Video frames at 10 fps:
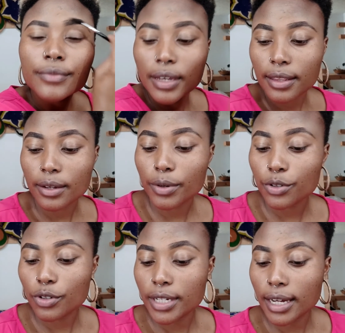And then
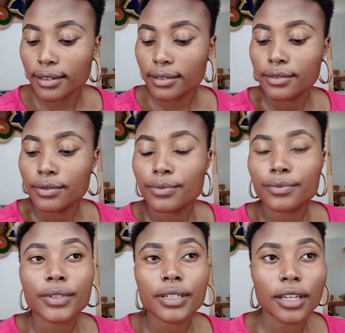when you're done,
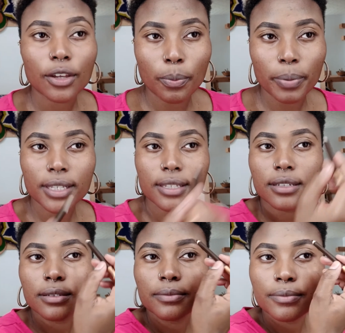take your pencil